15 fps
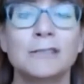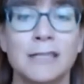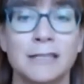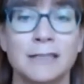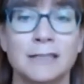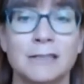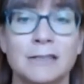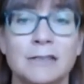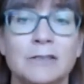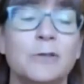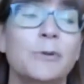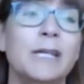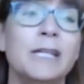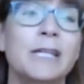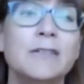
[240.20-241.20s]
us to
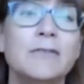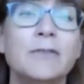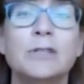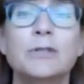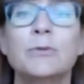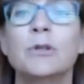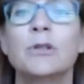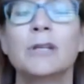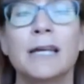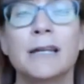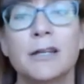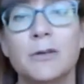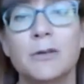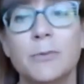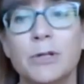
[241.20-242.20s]
individual
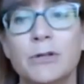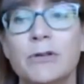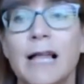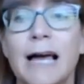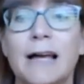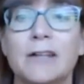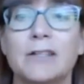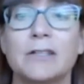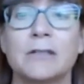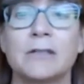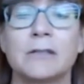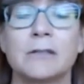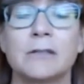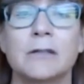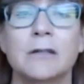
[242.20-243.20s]
and communal action
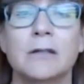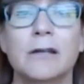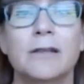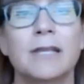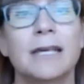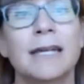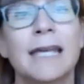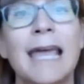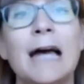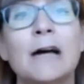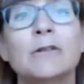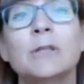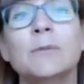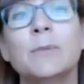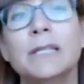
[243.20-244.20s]
that
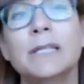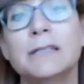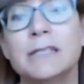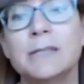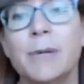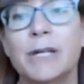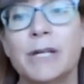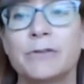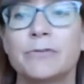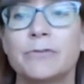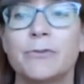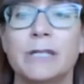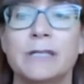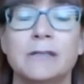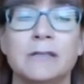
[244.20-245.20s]
accountably dismantles
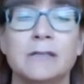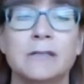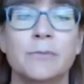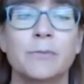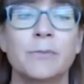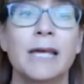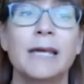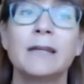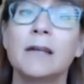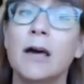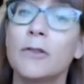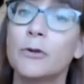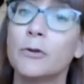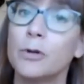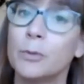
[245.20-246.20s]
racism and
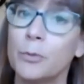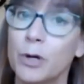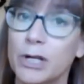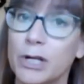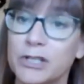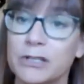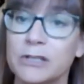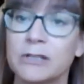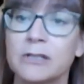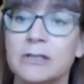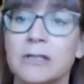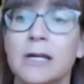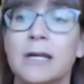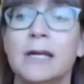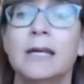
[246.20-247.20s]
other oppressions
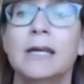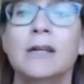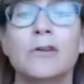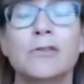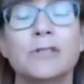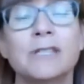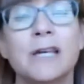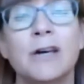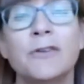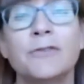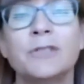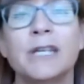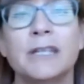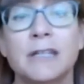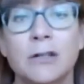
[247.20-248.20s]
in
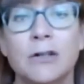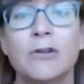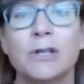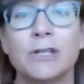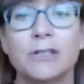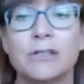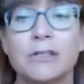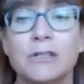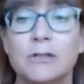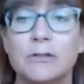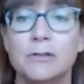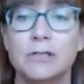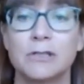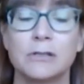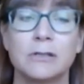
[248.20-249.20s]
ourselves and in our
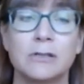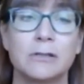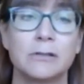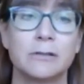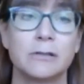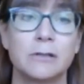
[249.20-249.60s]
institutions.